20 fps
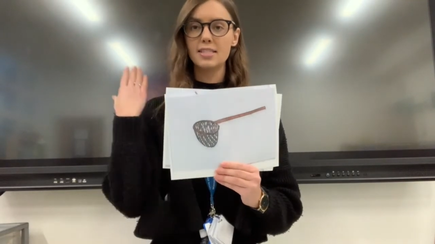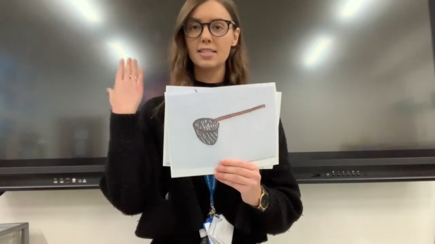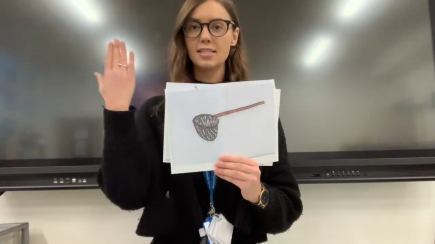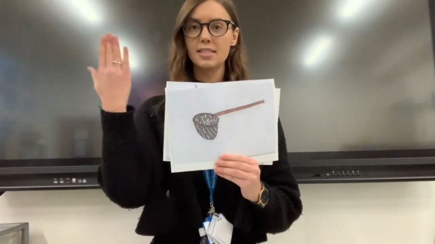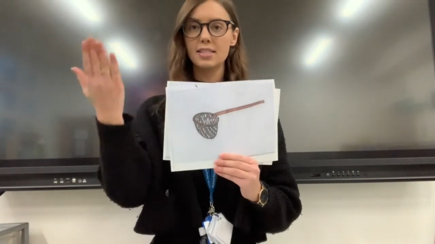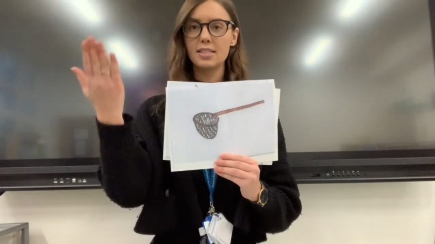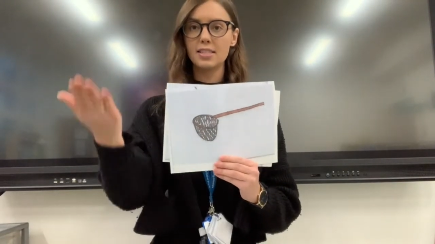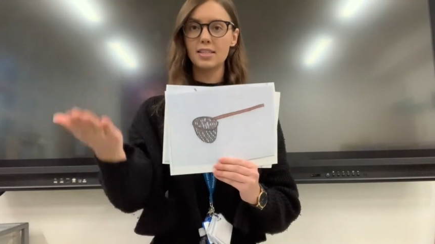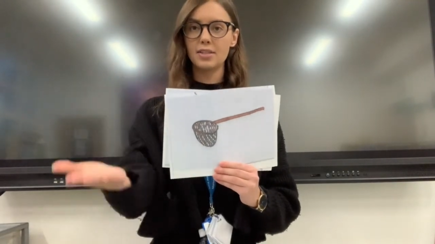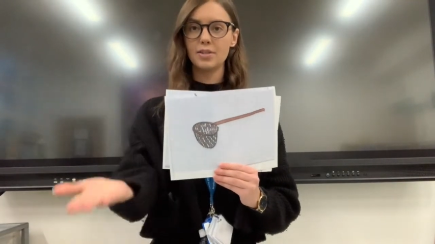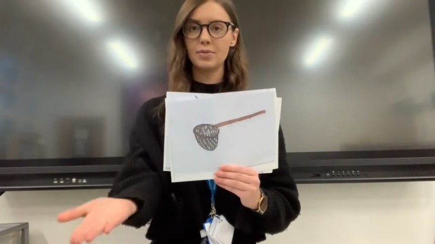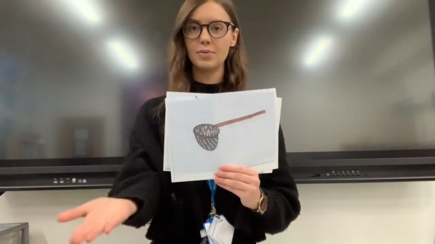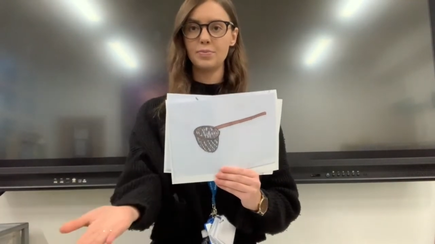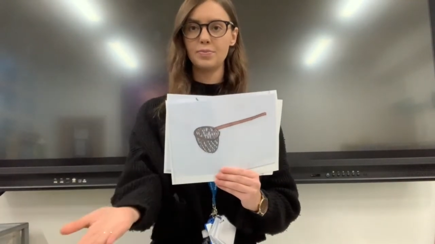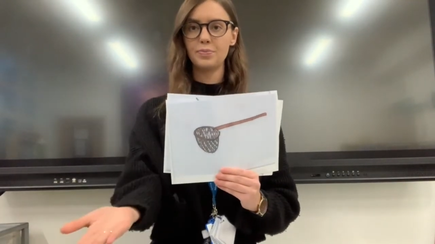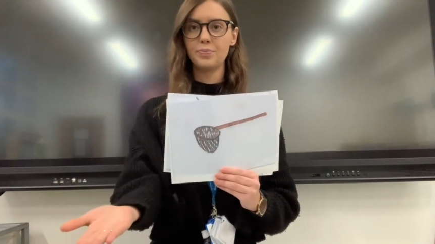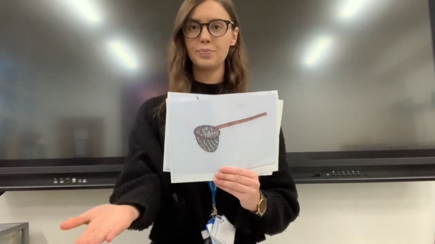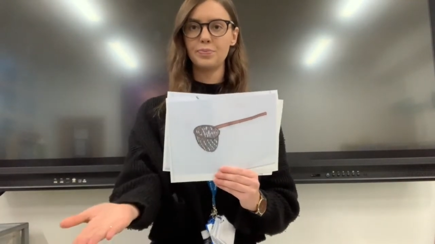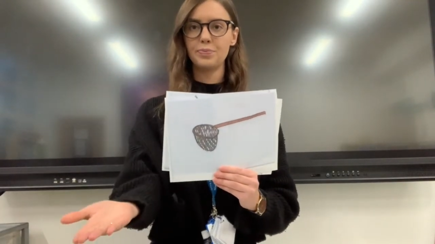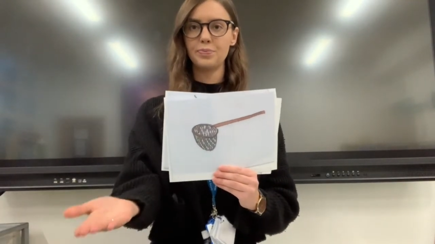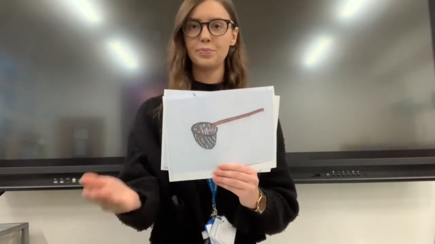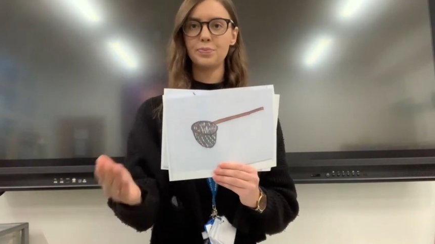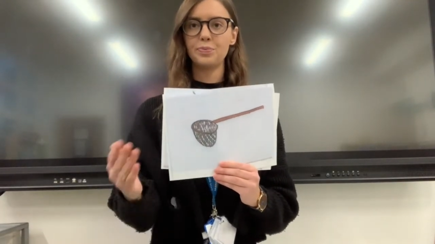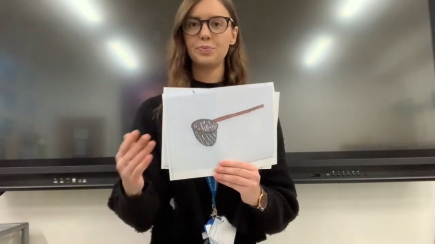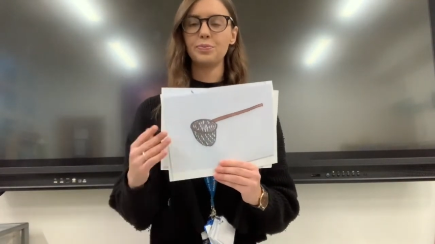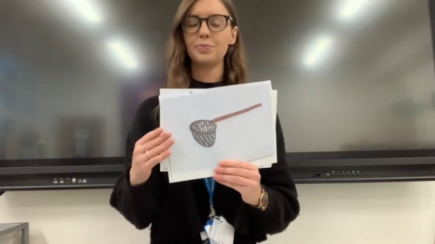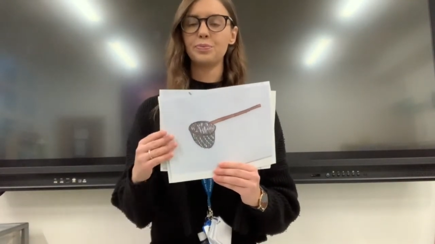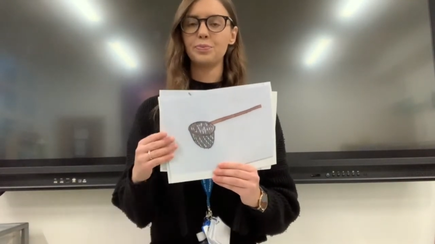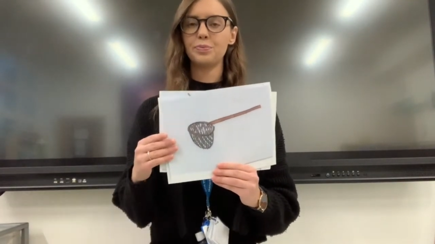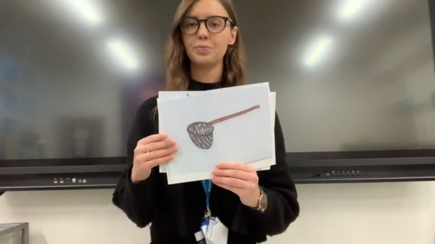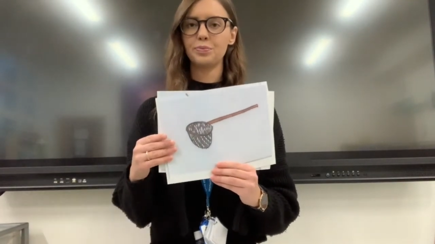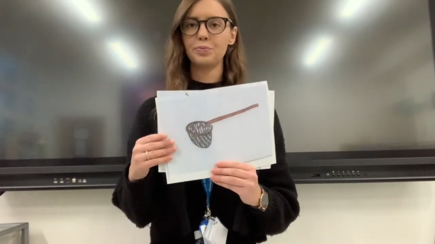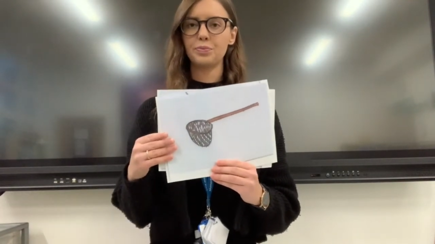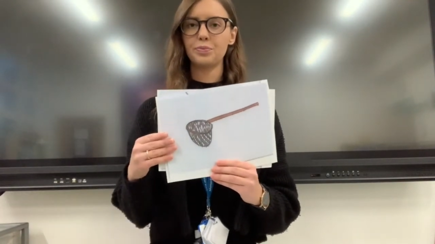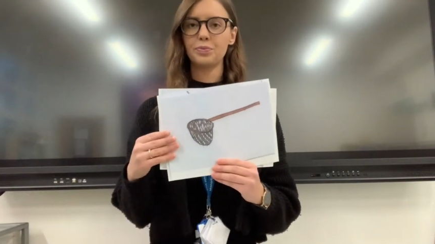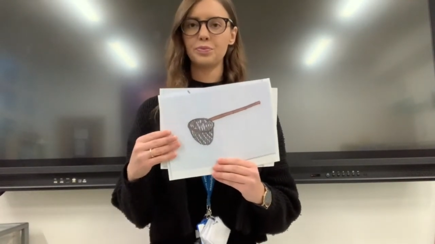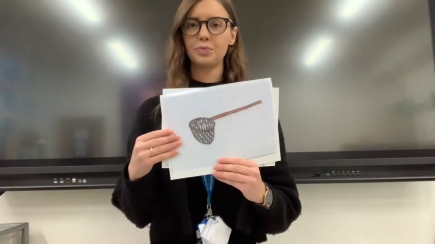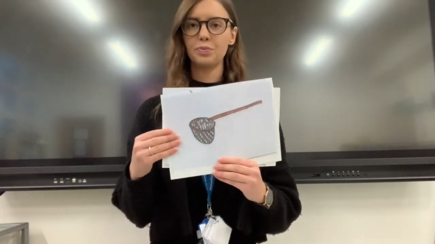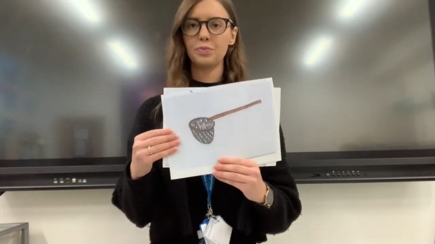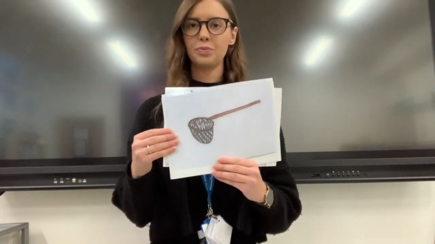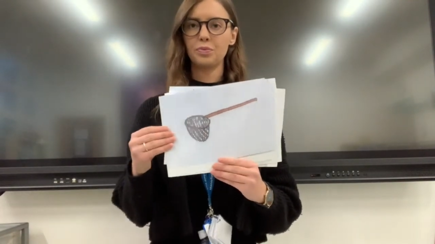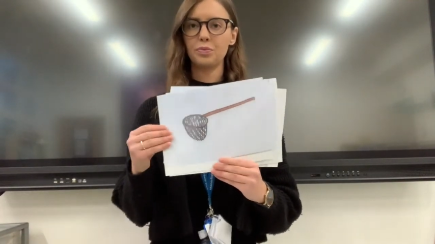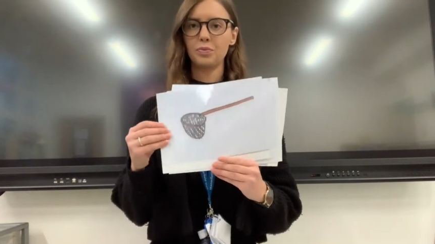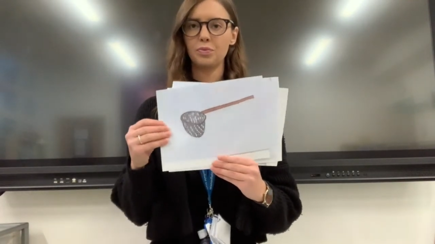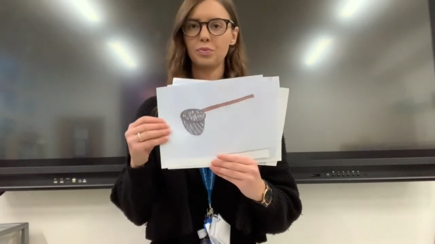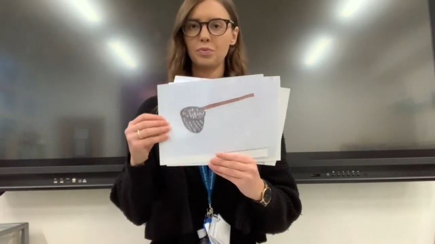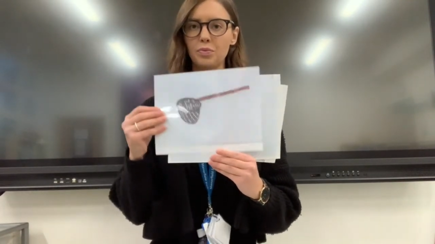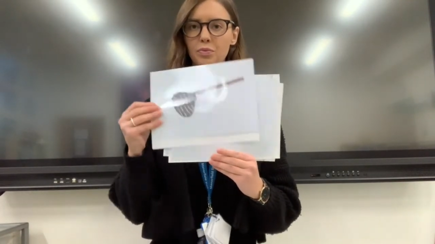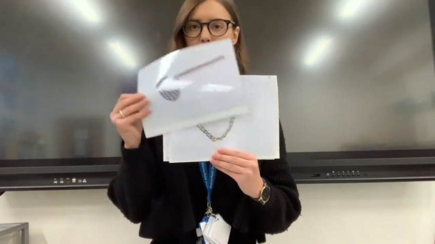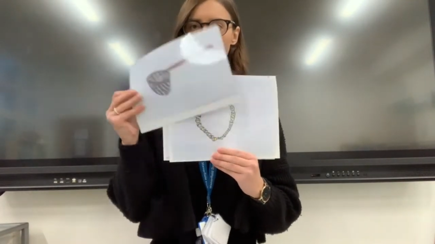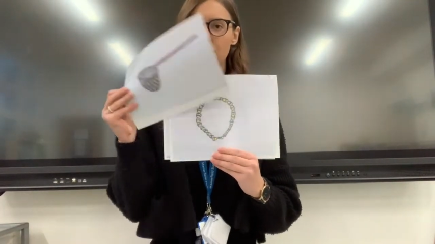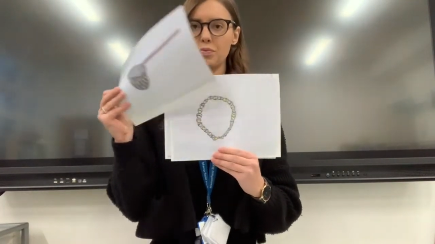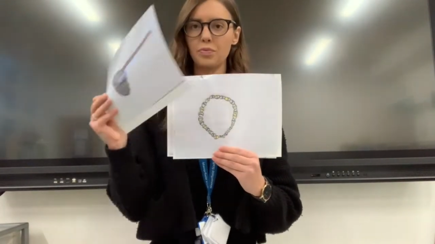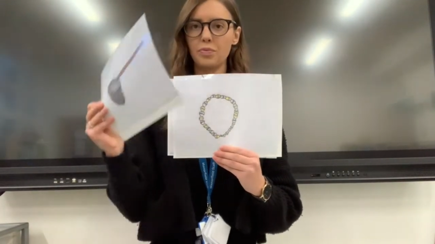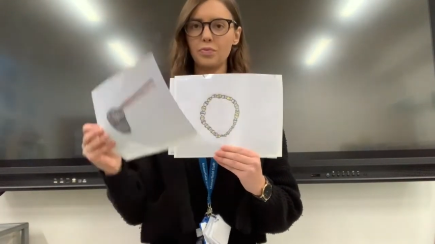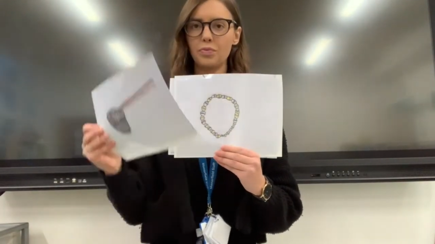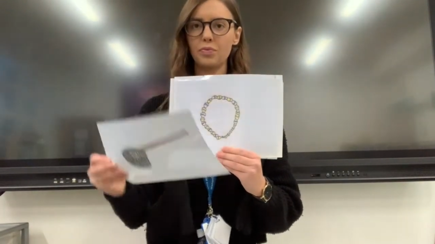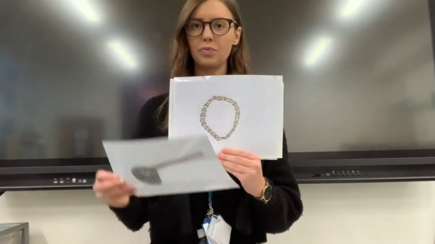No one is speaking in this clip.